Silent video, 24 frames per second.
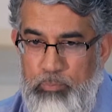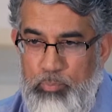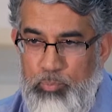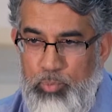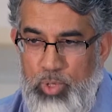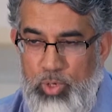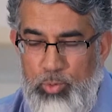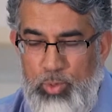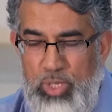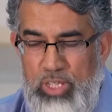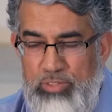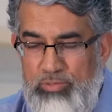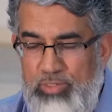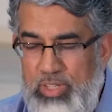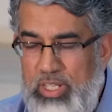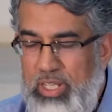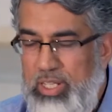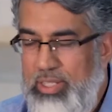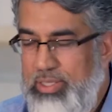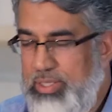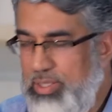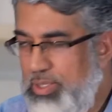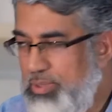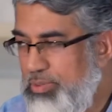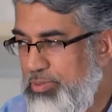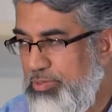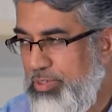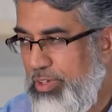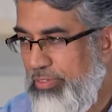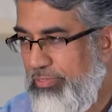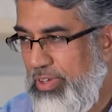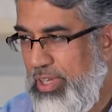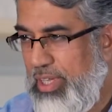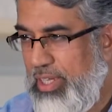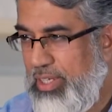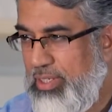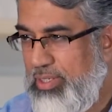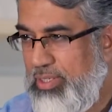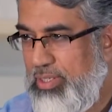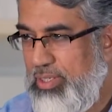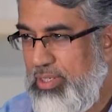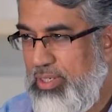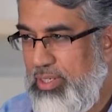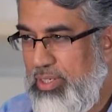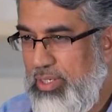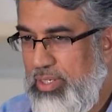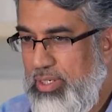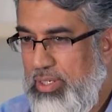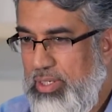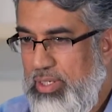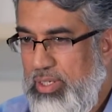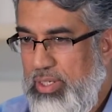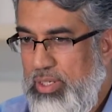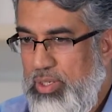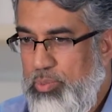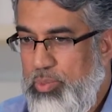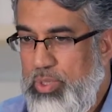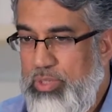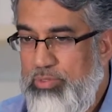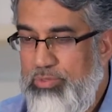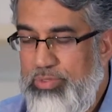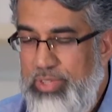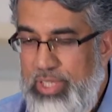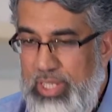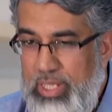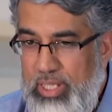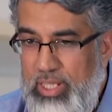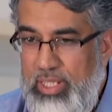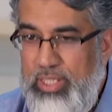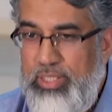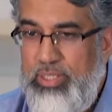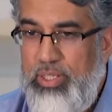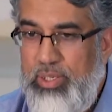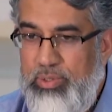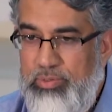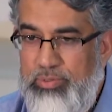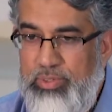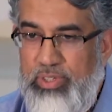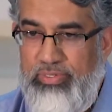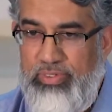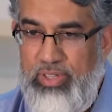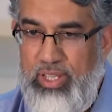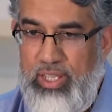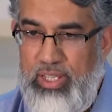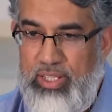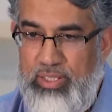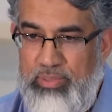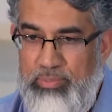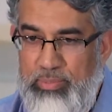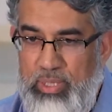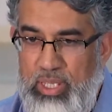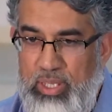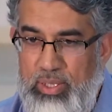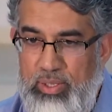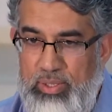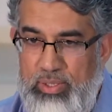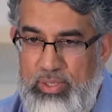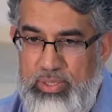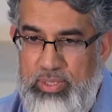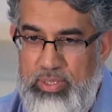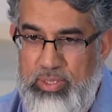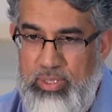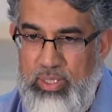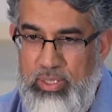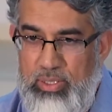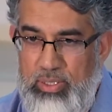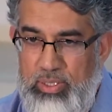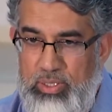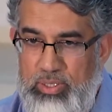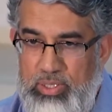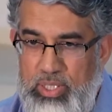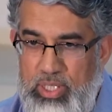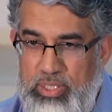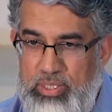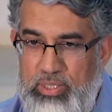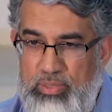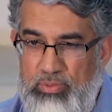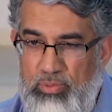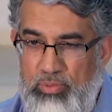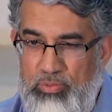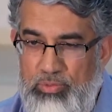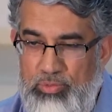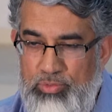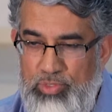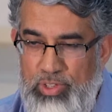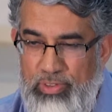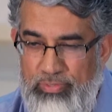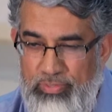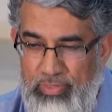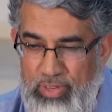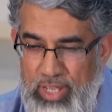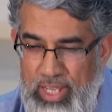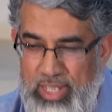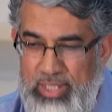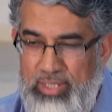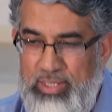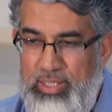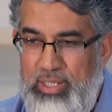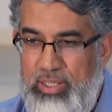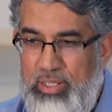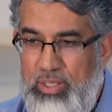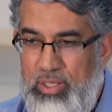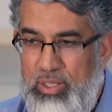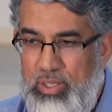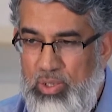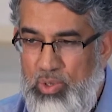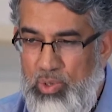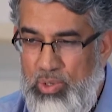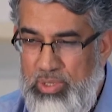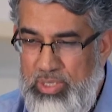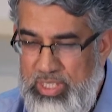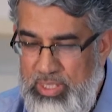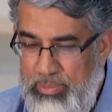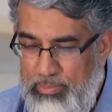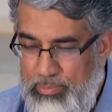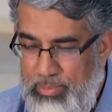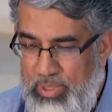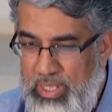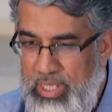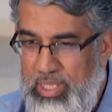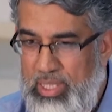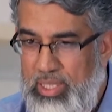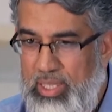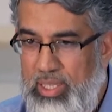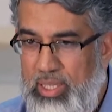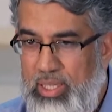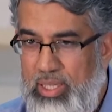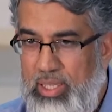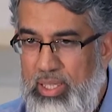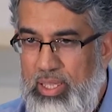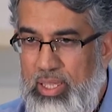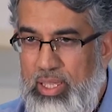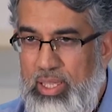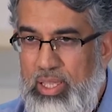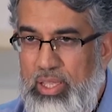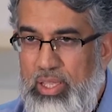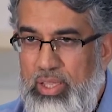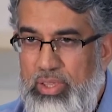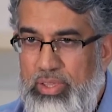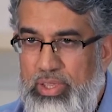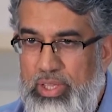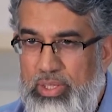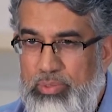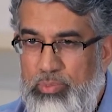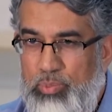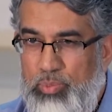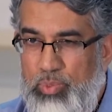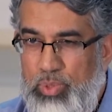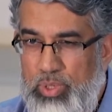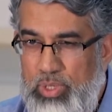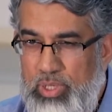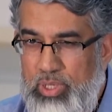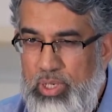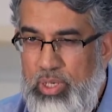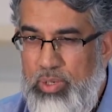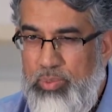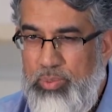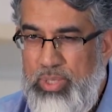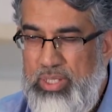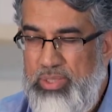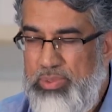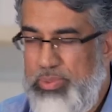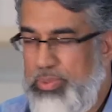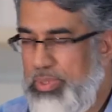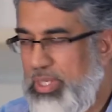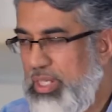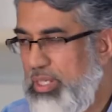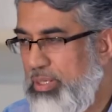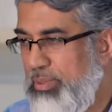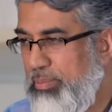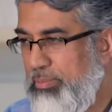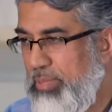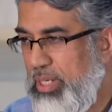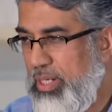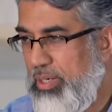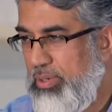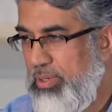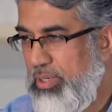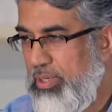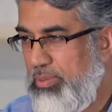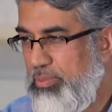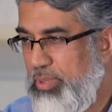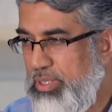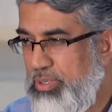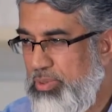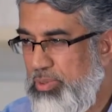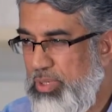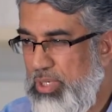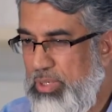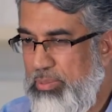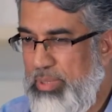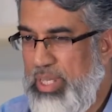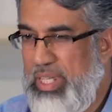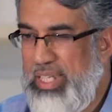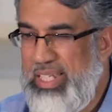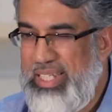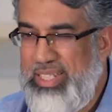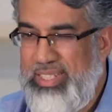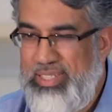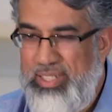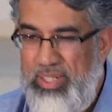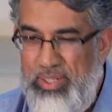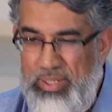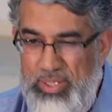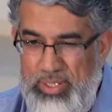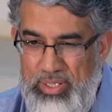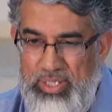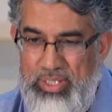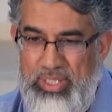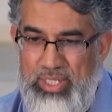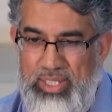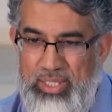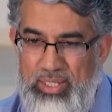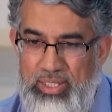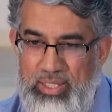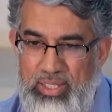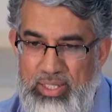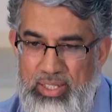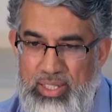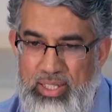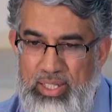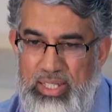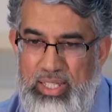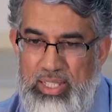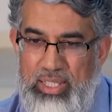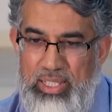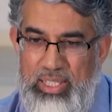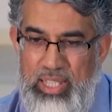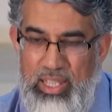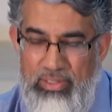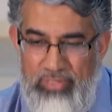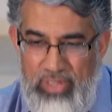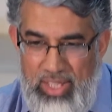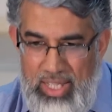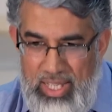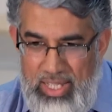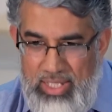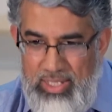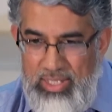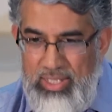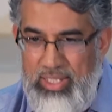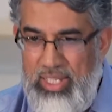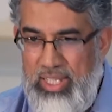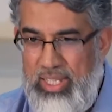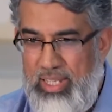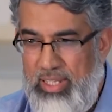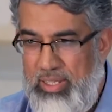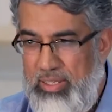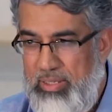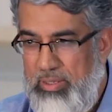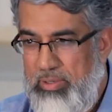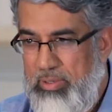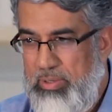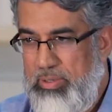but we really don't reflect. We really don't reflect, because just reflect and contemplate that what are we talking about? We're talking about eternity, never ending,